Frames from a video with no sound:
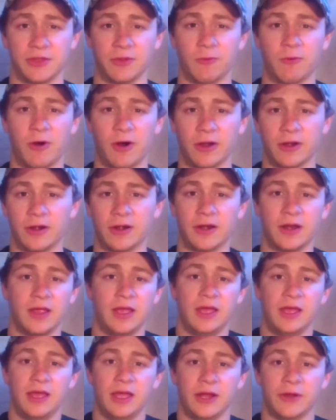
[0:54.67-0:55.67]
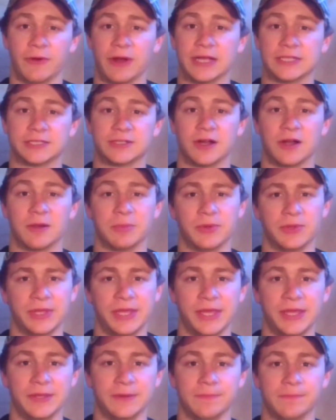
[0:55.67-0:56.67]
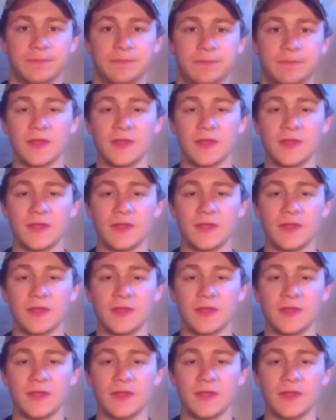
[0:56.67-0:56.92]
of the water, grass carp will eat.